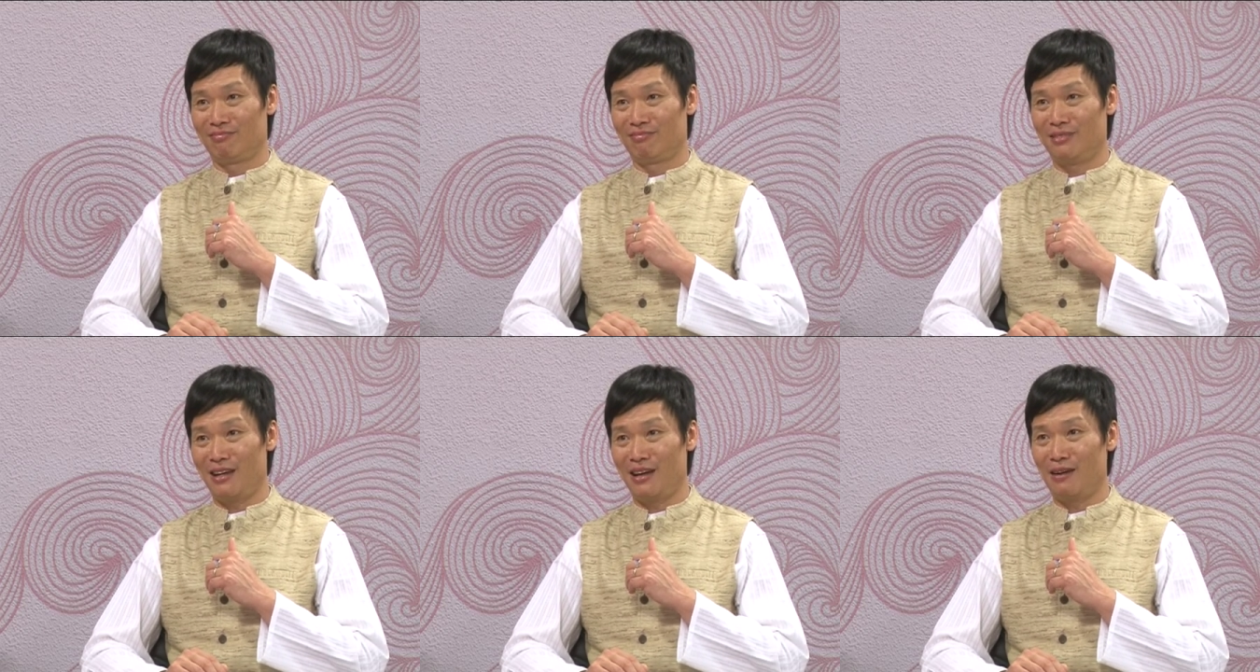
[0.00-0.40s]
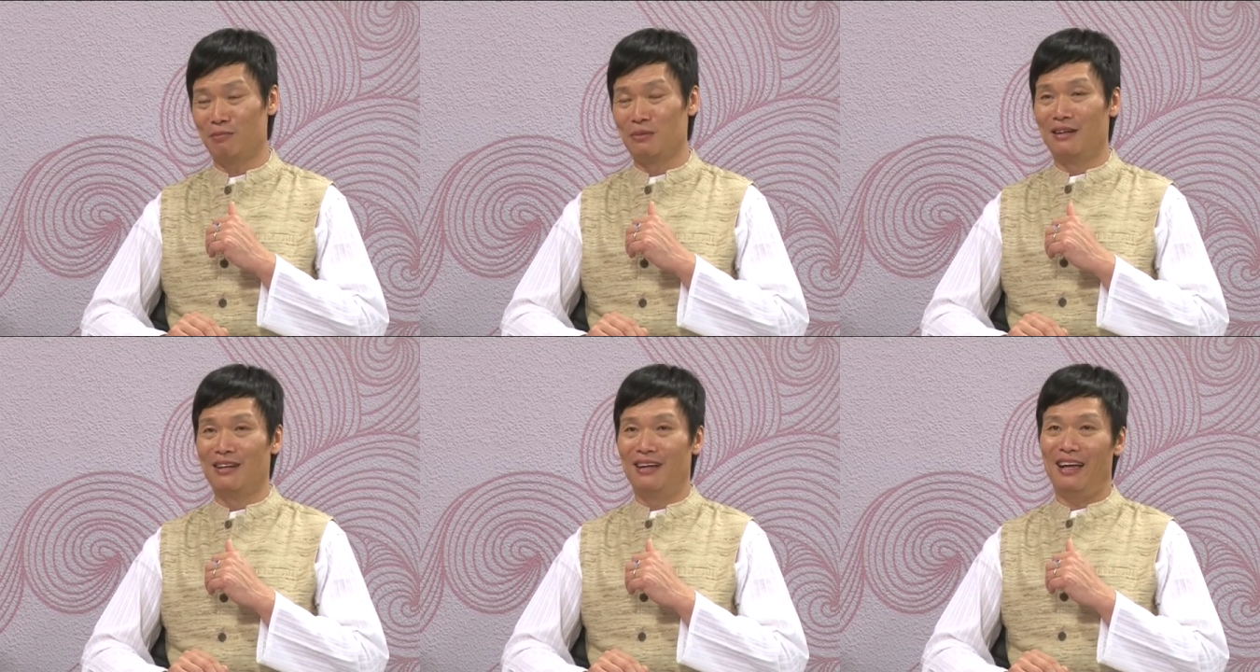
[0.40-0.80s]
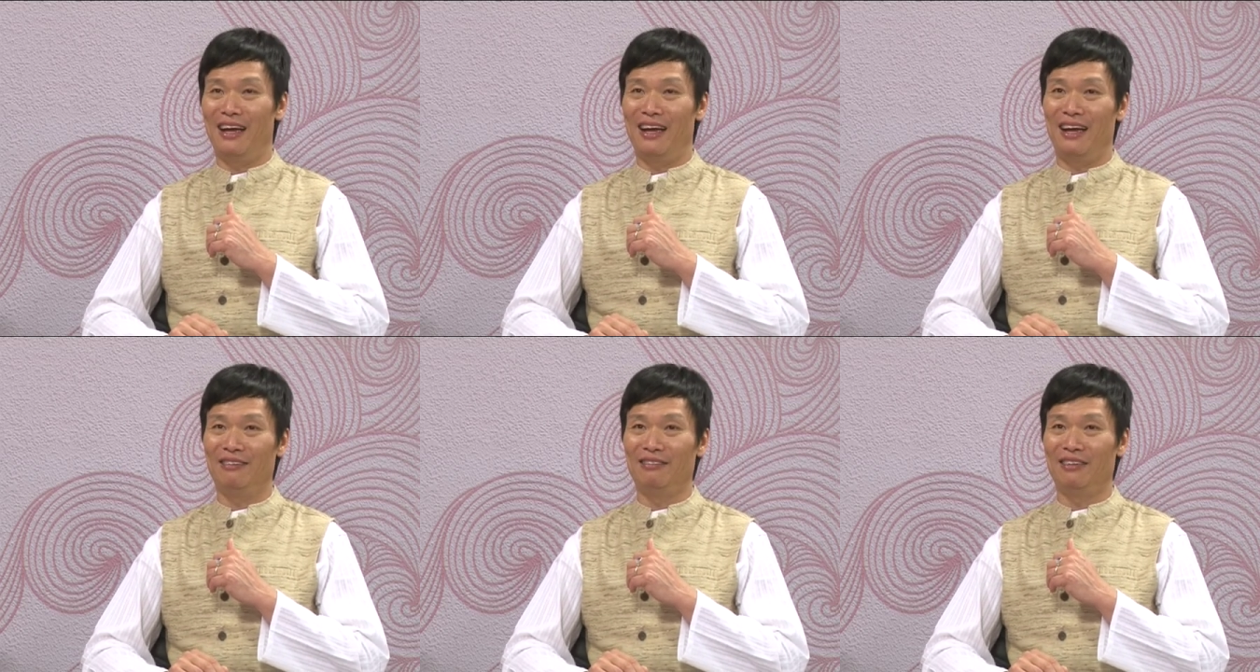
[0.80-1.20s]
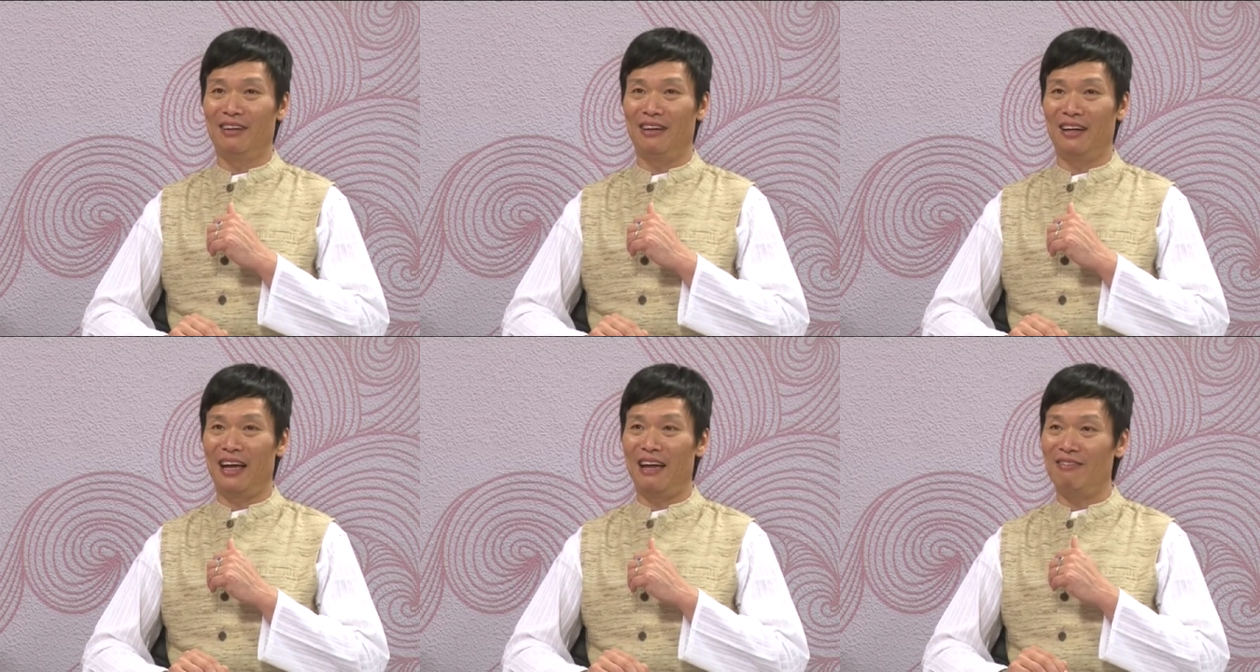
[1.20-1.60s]
Yeah, and
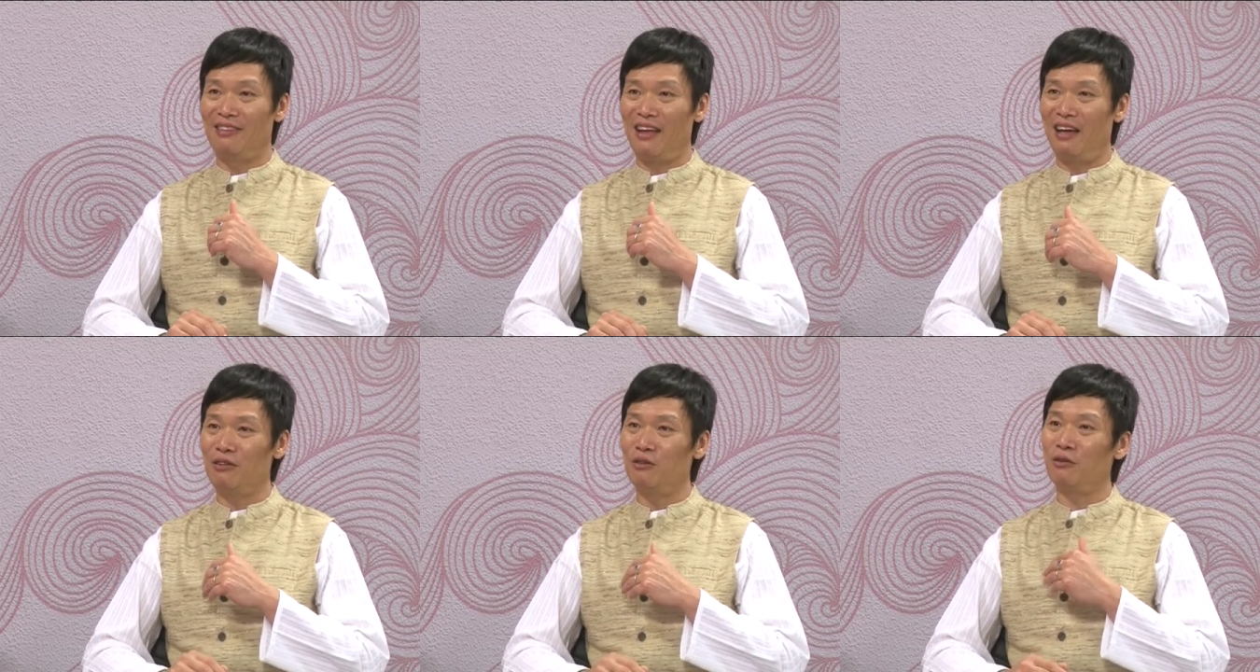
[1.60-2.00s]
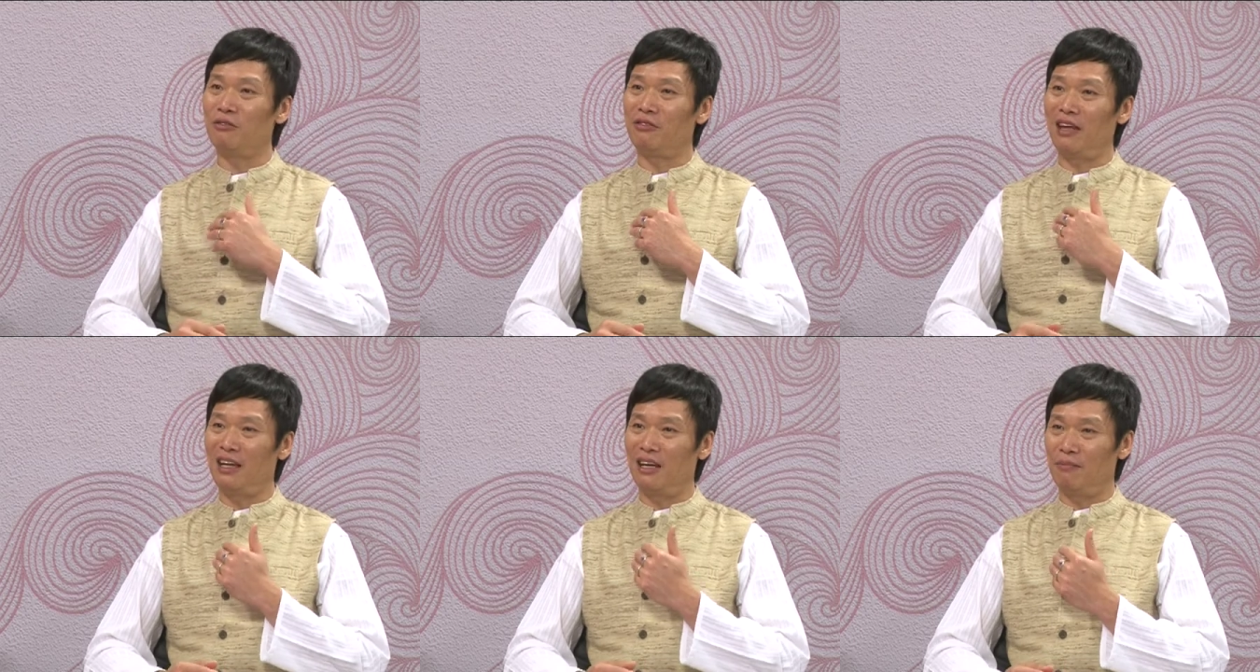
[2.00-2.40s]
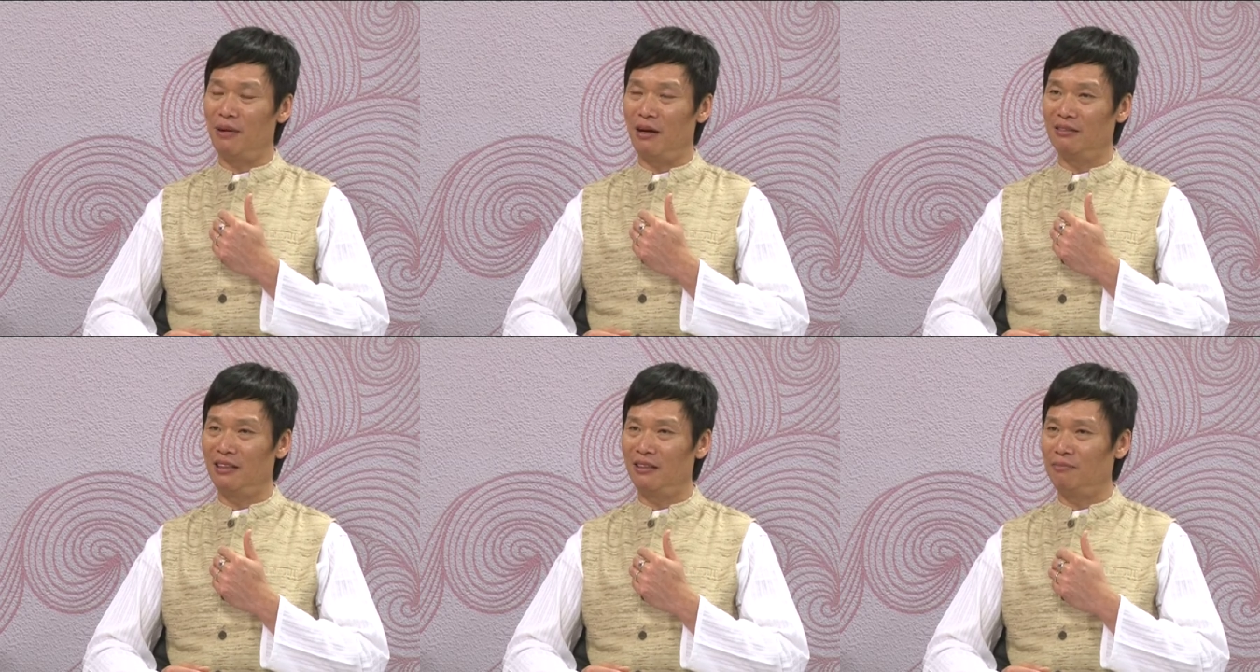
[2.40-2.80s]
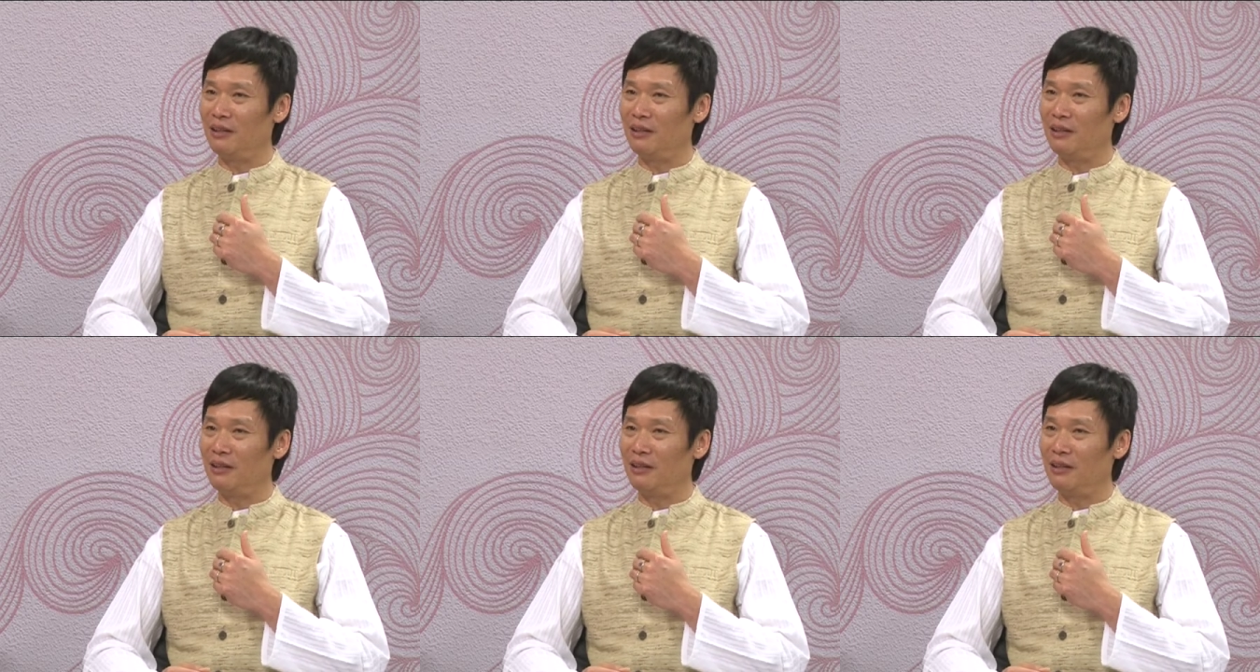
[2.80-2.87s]
then you think about it,